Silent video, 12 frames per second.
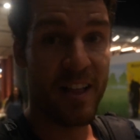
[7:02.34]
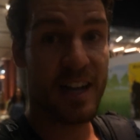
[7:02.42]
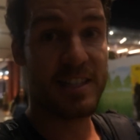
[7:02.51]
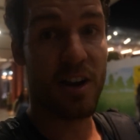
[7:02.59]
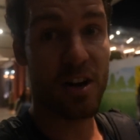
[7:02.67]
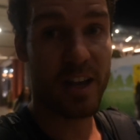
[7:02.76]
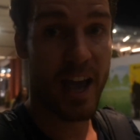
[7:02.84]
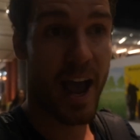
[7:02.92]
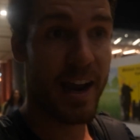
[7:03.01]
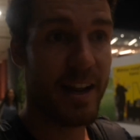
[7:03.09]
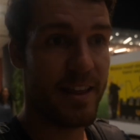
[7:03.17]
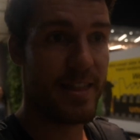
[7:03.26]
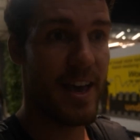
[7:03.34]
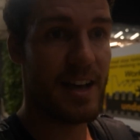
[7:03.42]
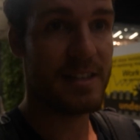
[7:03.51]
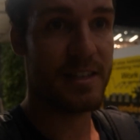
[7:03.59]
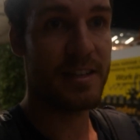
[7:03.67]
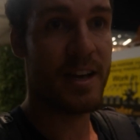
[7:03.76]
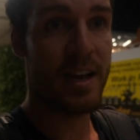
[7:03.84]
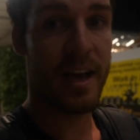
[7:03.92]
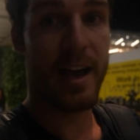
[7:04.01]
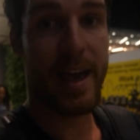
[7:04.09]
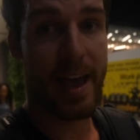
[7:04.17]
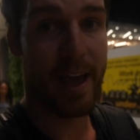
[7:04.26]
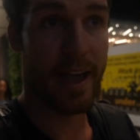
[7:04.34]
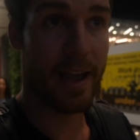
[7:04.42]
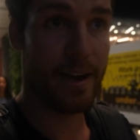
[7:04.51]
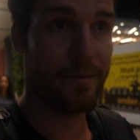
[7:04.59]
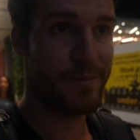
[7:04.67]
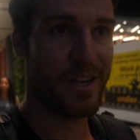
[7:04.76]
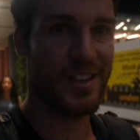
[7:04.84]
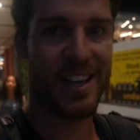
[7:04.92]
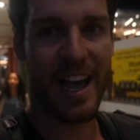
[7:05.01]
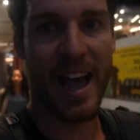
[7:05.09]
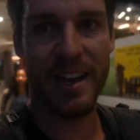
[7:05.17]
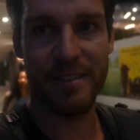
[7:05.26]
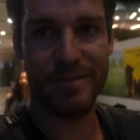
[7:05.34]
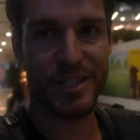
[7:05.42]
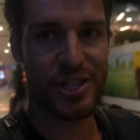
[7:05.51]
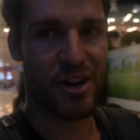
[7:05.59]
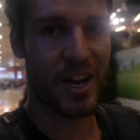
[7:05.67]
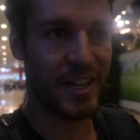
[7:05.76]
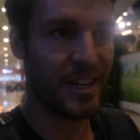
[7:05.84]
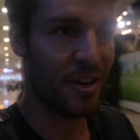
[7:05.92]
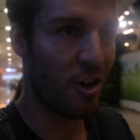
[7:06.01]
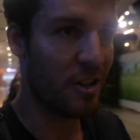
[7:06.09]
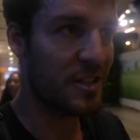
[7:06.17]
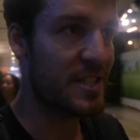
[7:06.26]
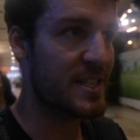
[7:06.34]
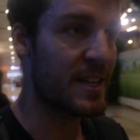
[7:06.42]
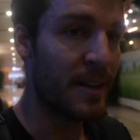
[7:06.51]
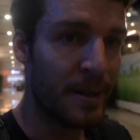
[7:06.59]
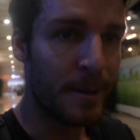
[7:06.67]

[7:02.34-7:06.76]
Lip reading: That's only 80,000, and so like 8 Australian dollars.